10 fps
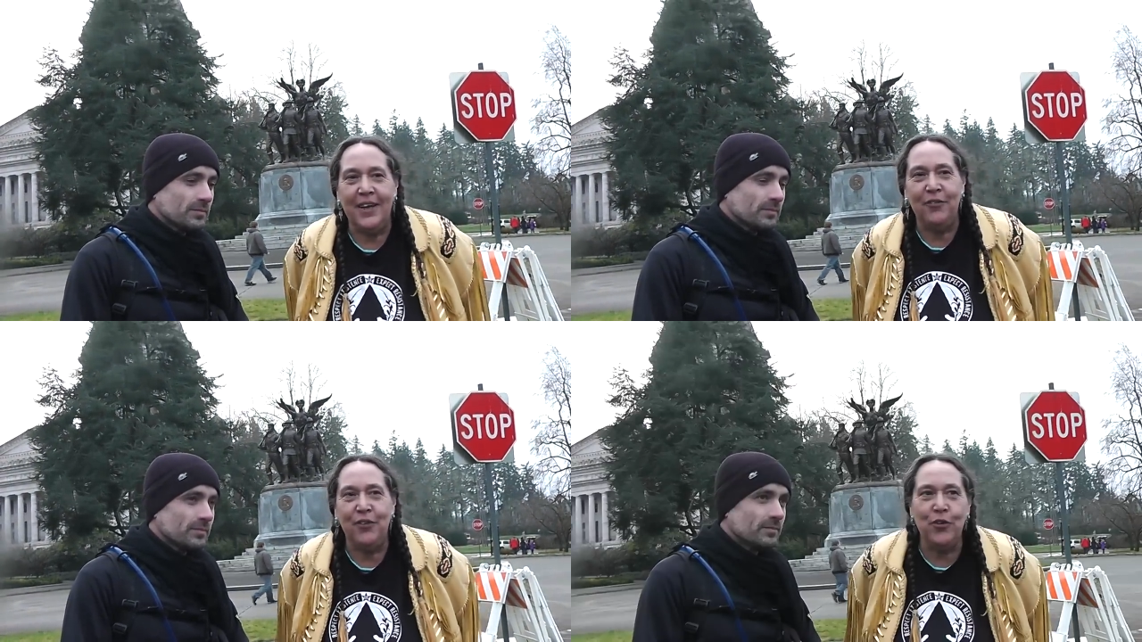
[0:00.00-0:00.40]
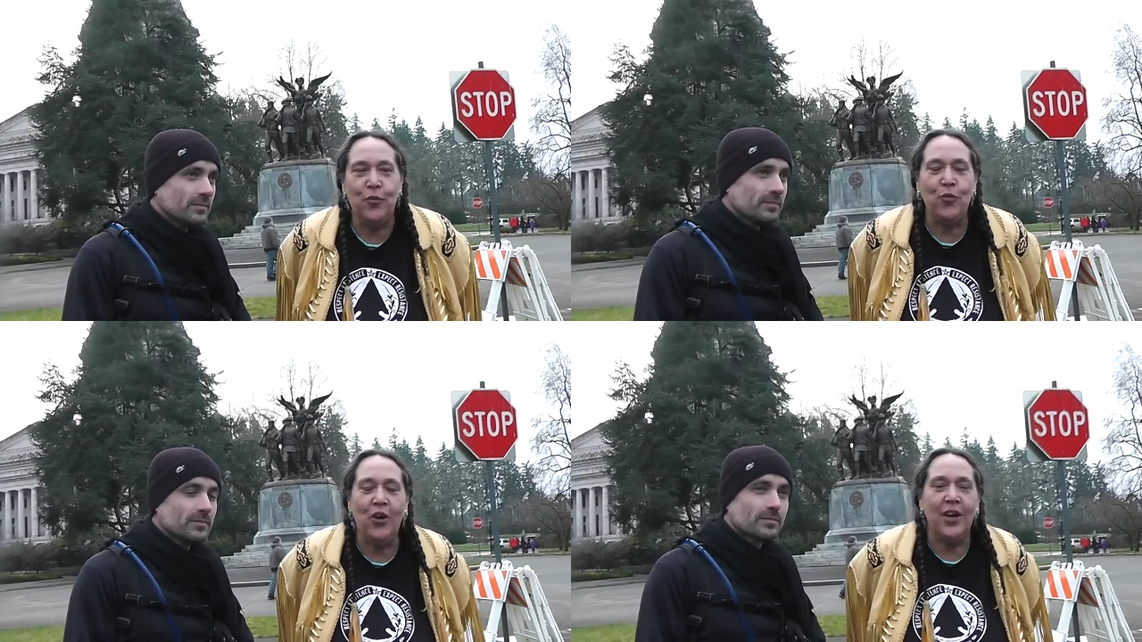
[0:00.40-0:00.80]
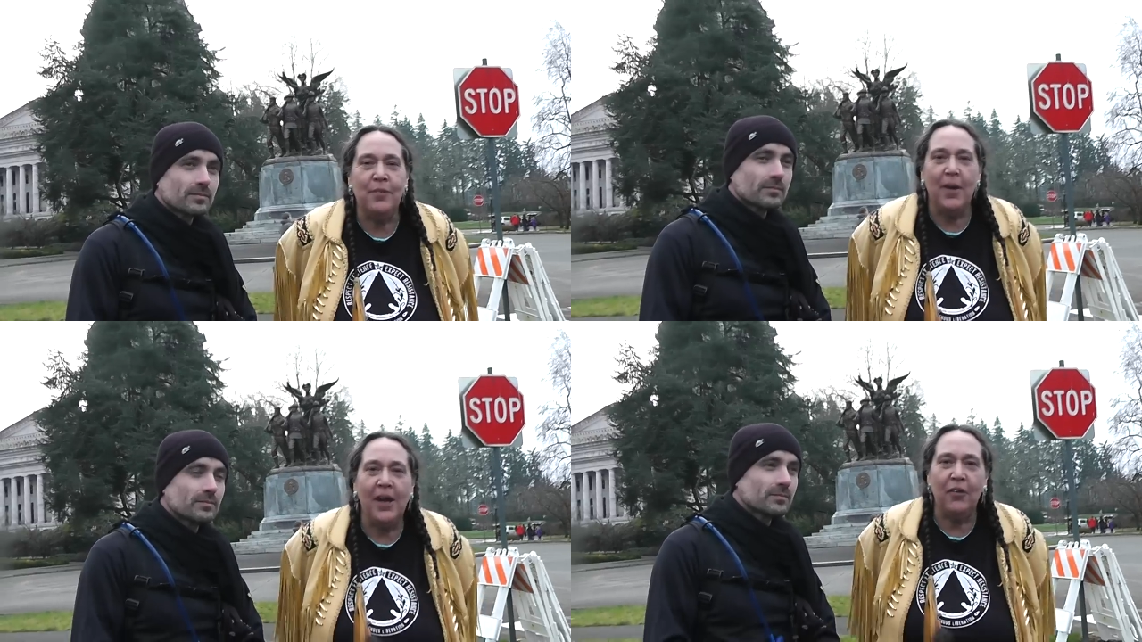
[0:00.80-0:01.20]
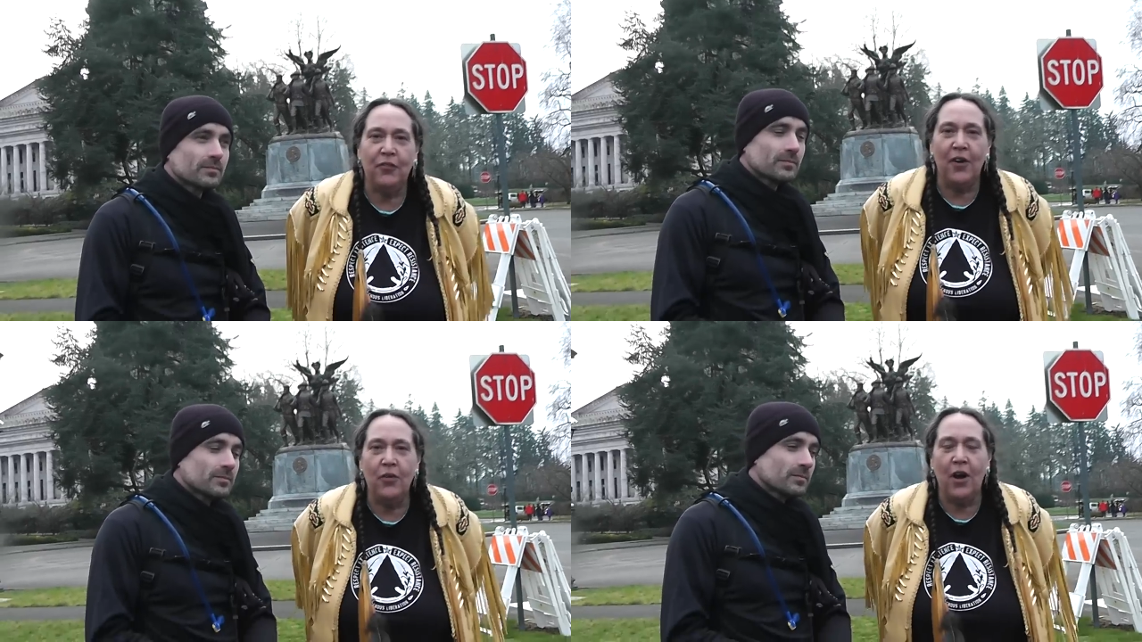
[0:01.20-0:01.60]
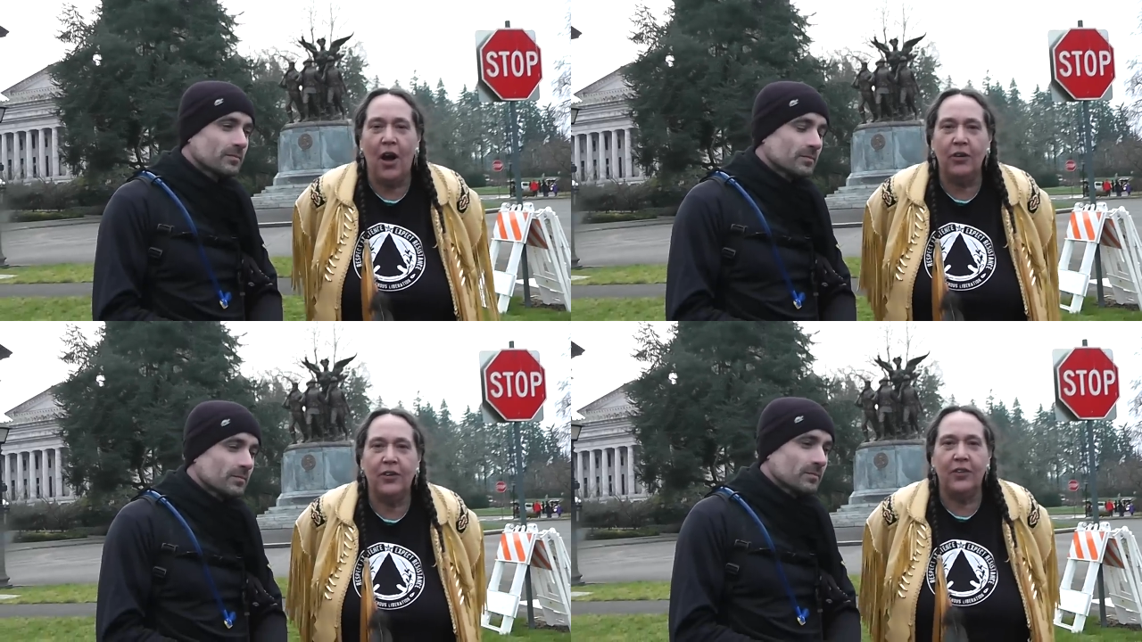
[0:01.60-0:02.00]
Speaker 1: if you would, make a phone
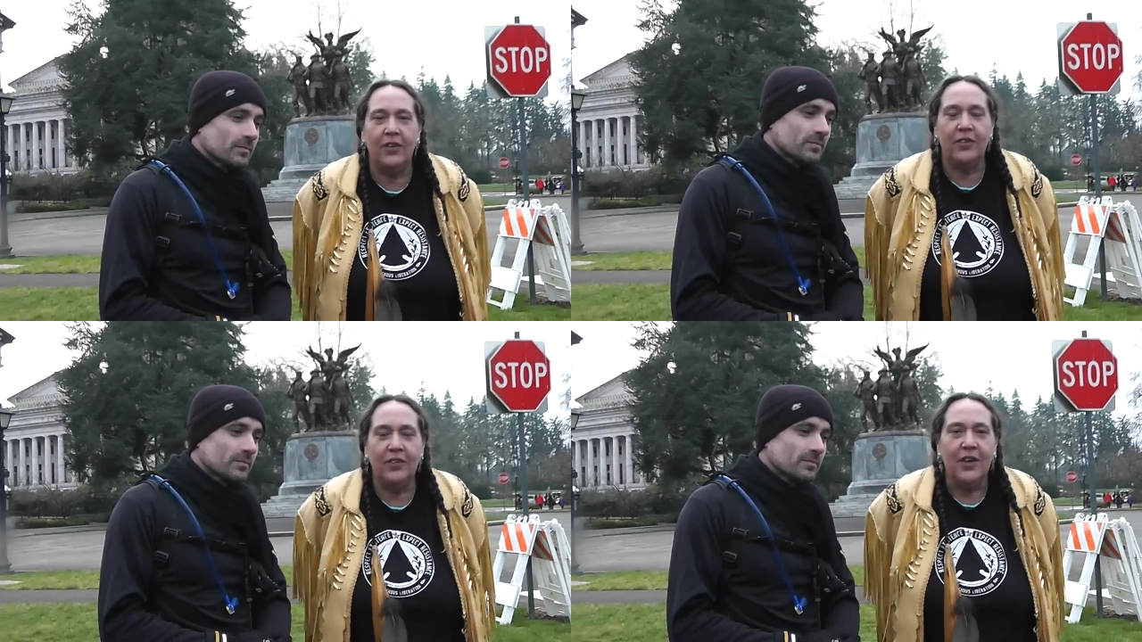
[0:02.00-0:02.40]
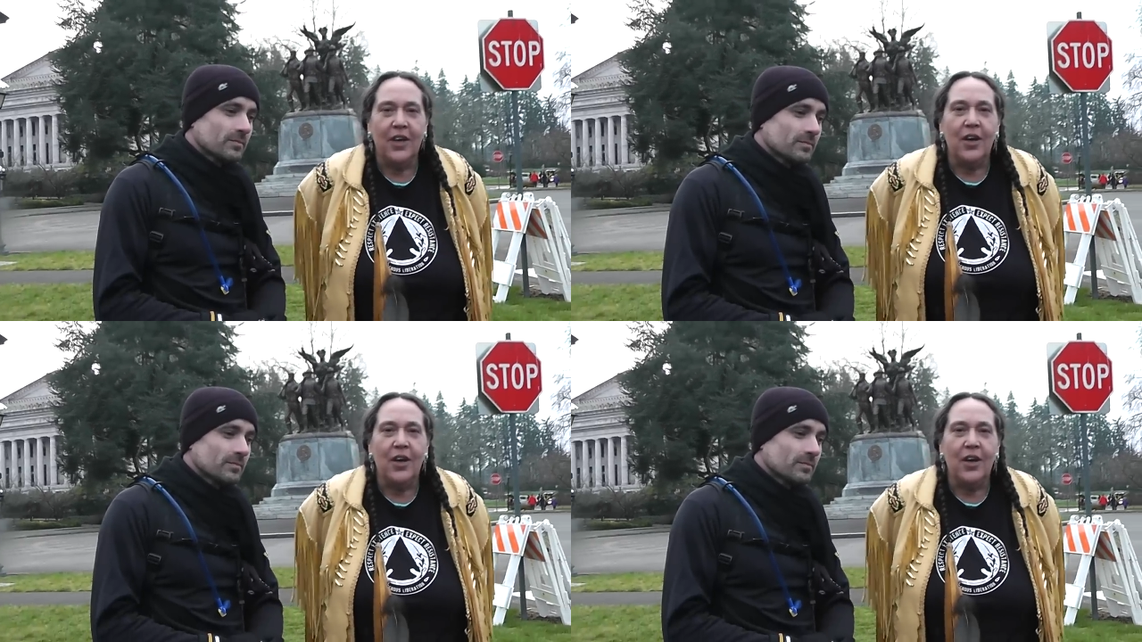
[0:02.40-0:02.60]
call to this